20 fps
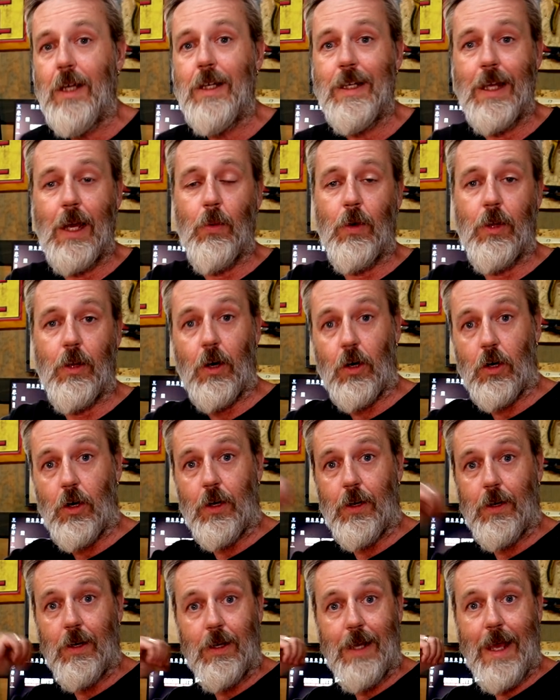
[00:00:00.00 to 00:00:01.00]
know, whether I've got
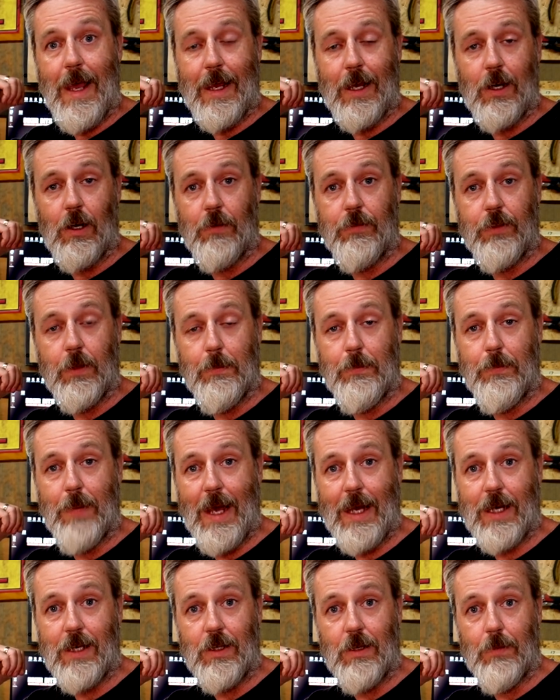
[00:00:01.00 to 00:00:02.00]
it hanging off the
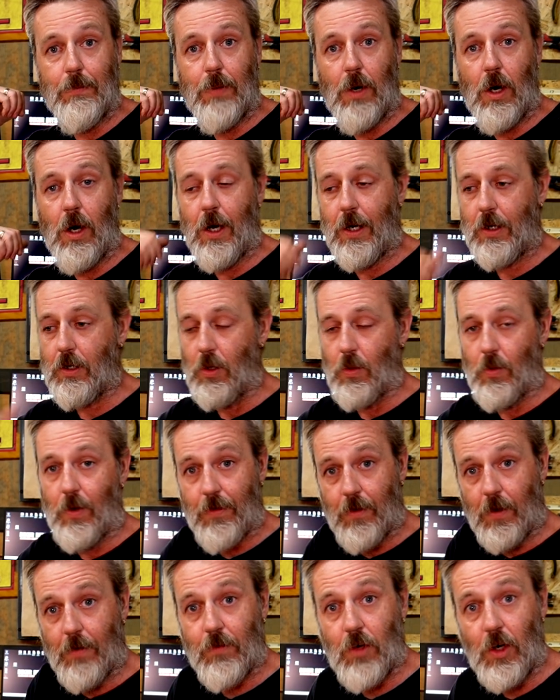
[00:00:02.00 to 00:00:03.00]
back of the bike or
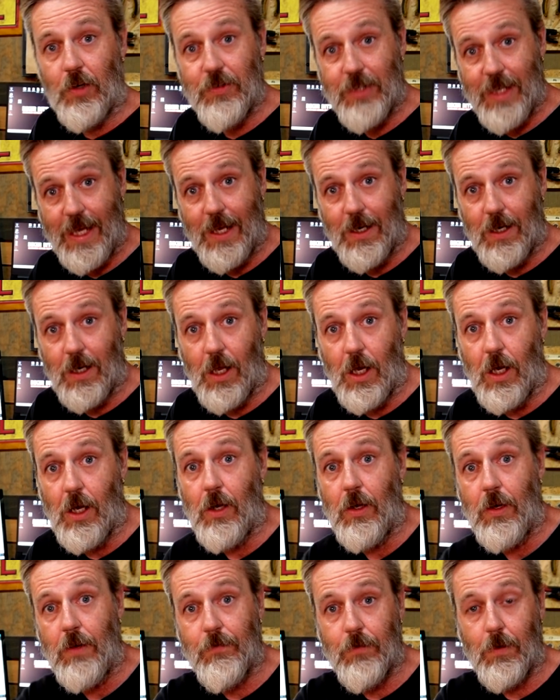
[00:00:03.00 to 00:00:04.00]
whether I've got down
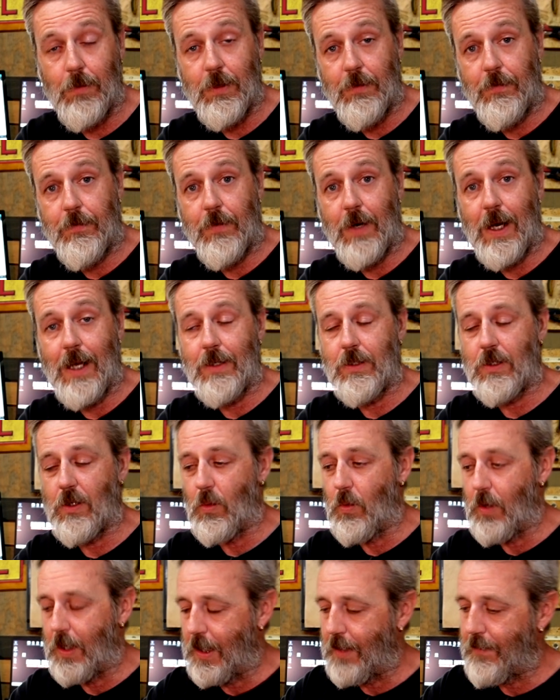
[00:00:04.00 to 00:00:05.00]
low from the front or
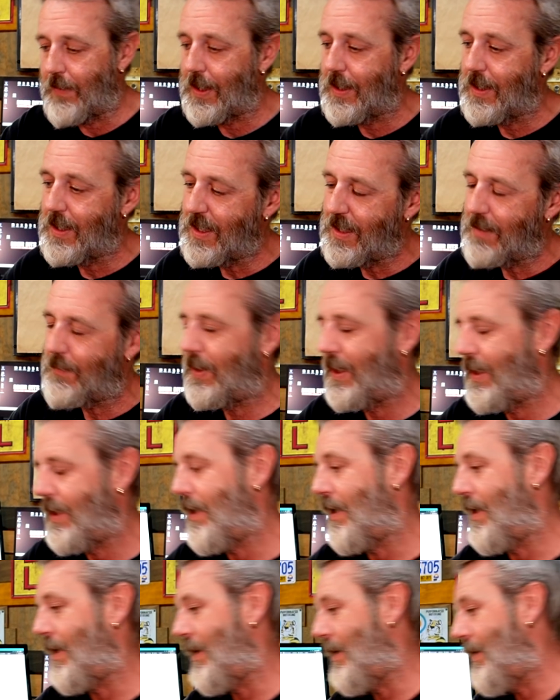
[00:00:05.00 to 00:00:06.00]
whatever. But I
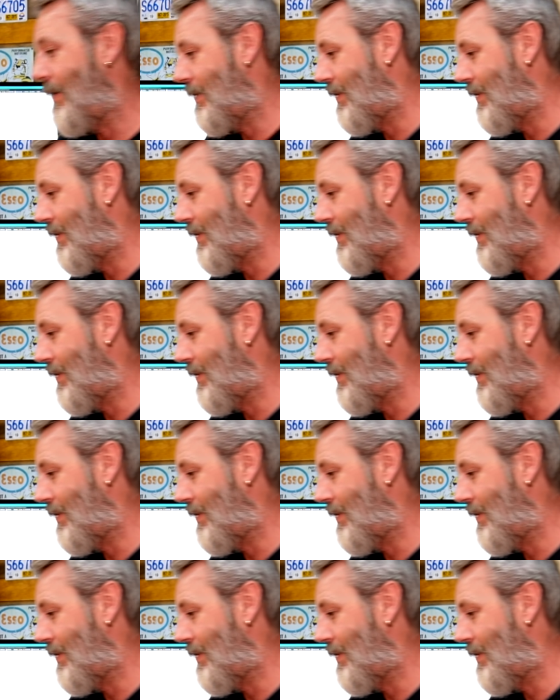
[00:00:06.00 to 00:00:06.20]
don't know.